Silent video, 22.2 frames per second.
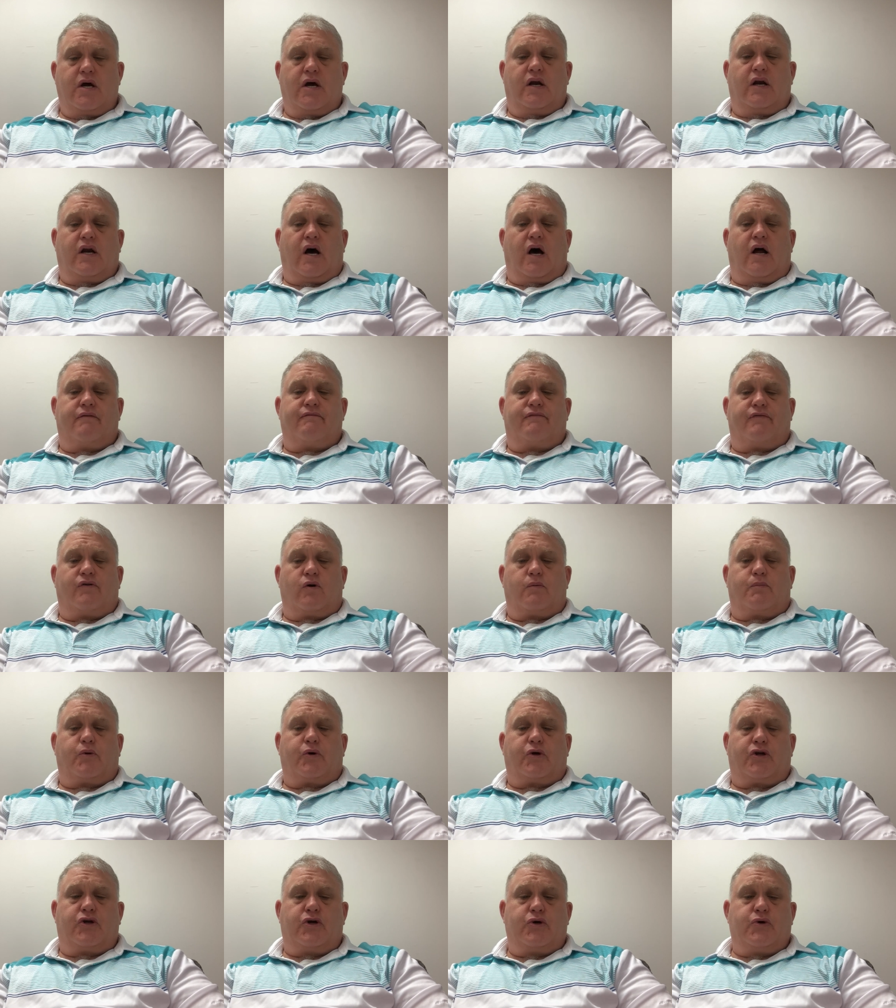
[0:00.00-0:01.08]

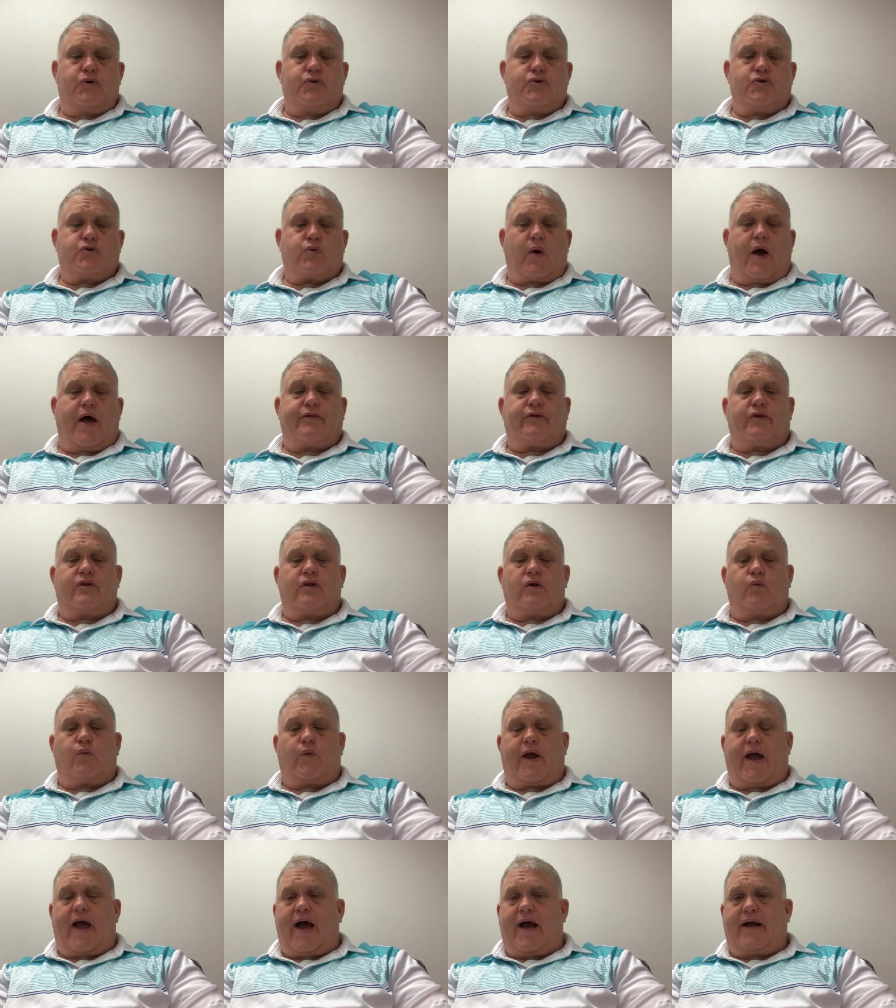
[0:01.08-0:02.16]
nonverbal cues, rather than
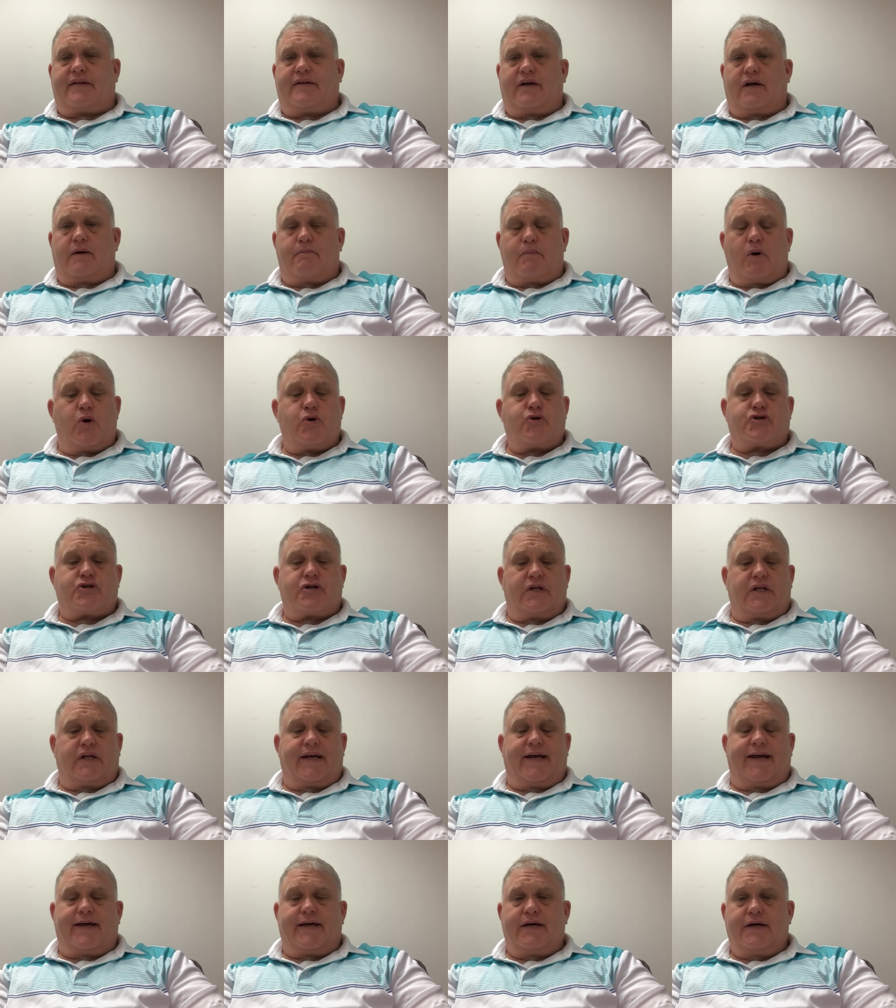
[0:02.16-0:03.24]
reacting
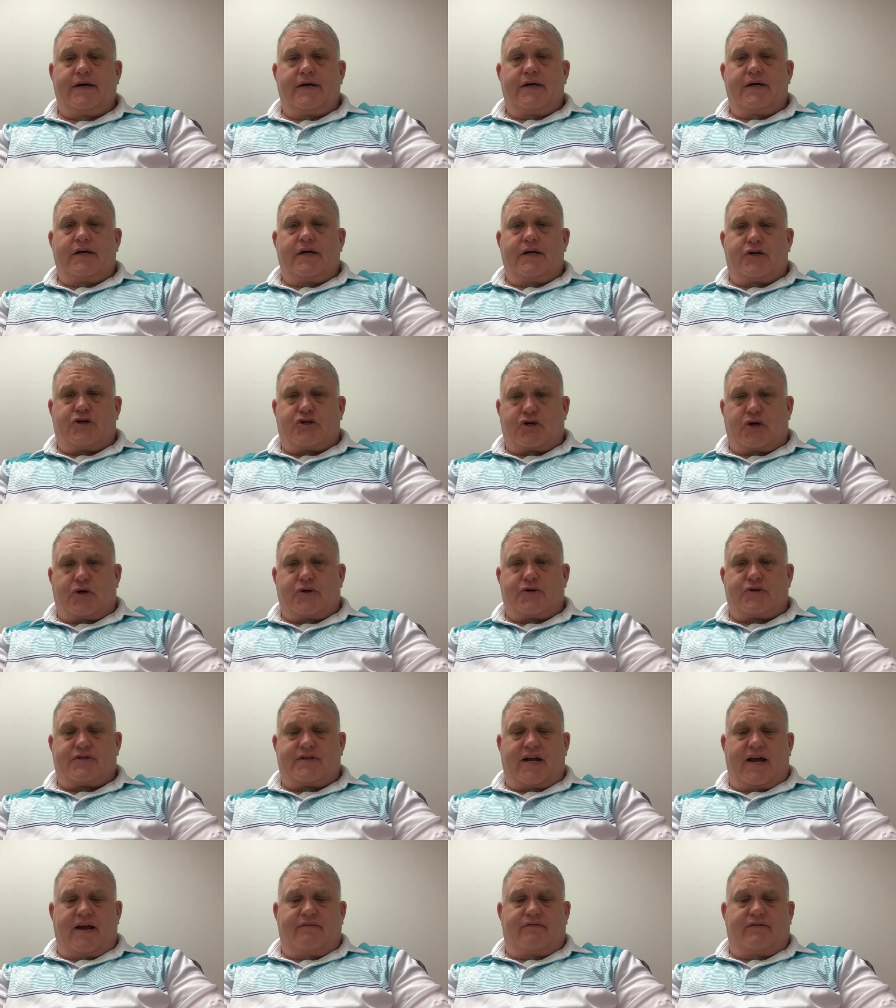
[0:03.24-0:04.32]
emotionally ensures
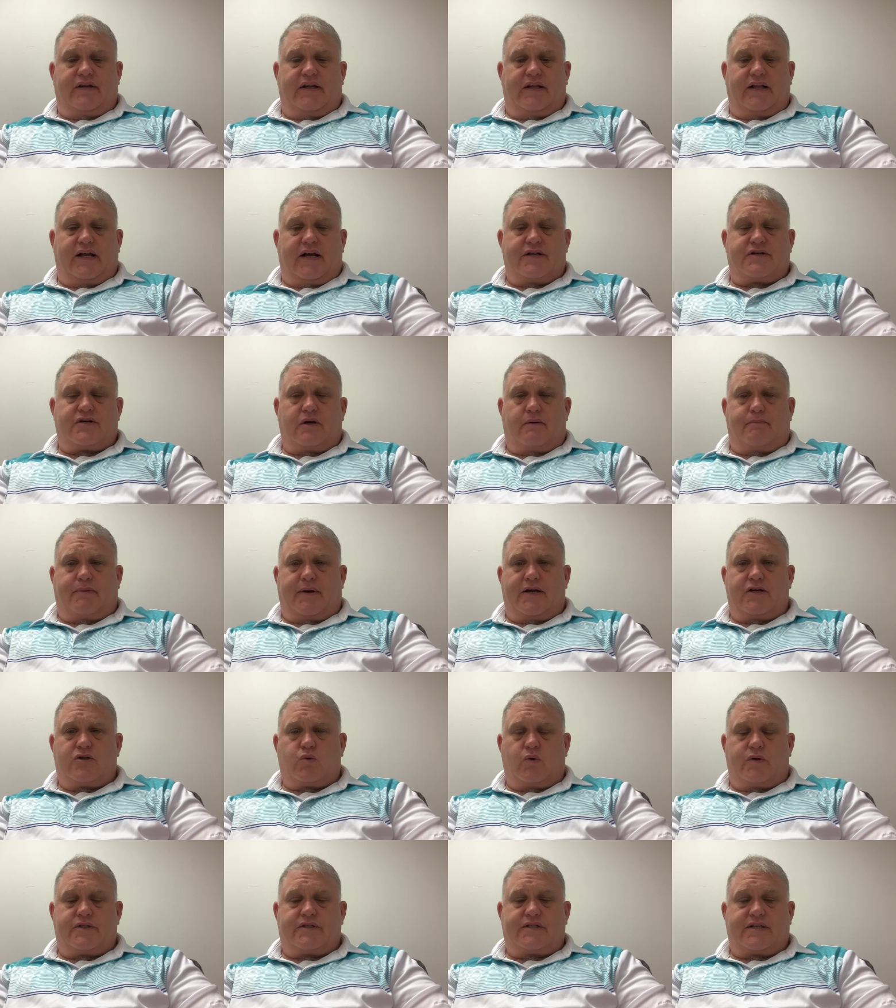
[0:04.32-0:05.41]
safety. That's on page
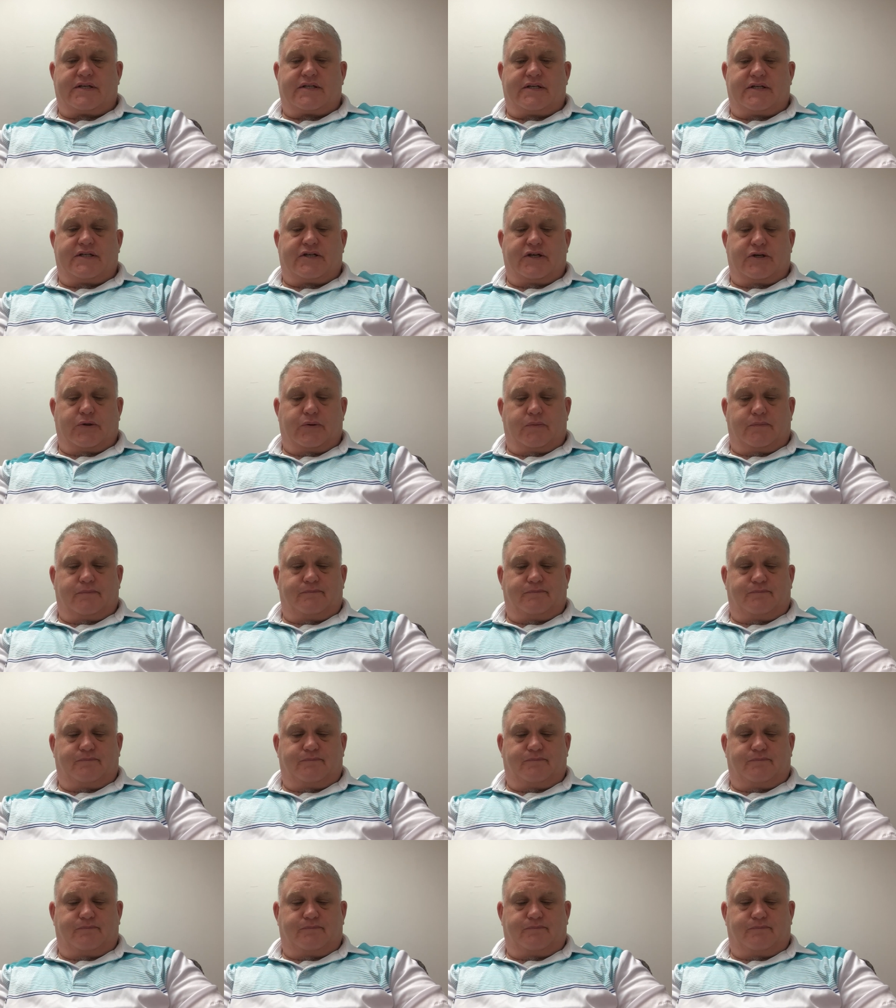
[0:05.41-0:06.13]
162.